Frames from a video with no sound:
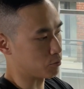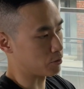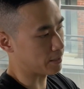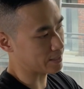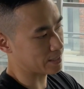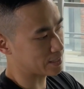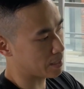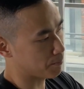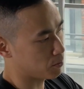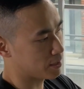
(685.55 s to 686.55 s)
So as an
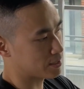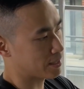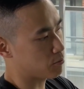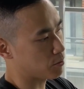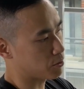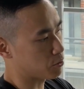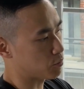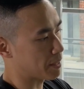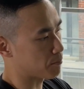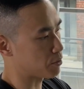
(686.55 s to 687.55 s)
example, let's say we want to do
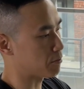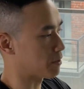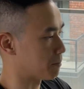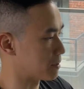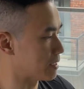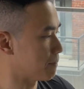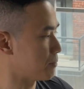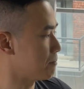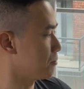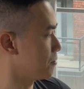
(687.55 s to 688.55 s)
Grand Prix with up to 10
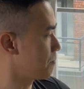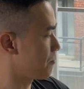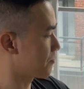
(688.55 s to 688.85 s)
people,